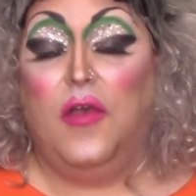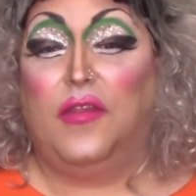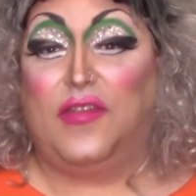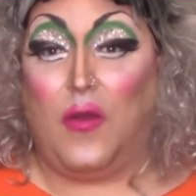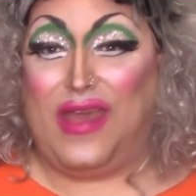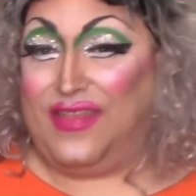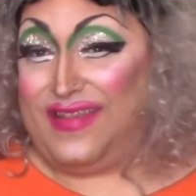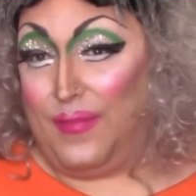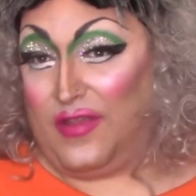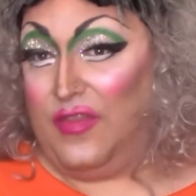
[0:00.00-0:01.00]
So in
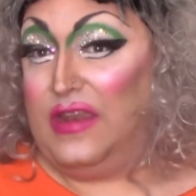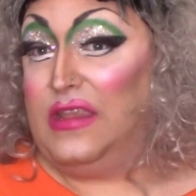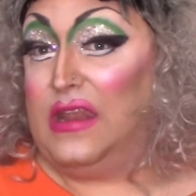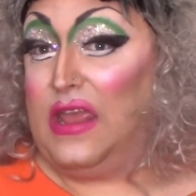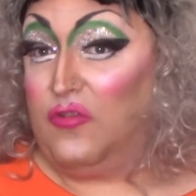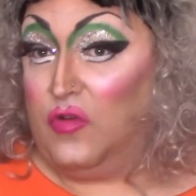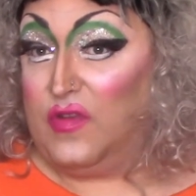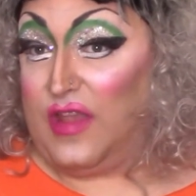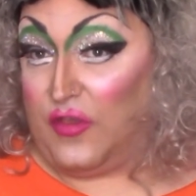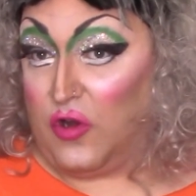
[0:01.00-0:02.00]
this episode, they did
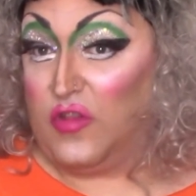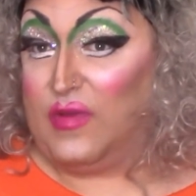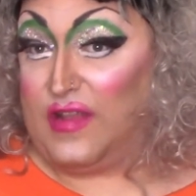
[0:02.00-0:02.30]
introduce the other girls.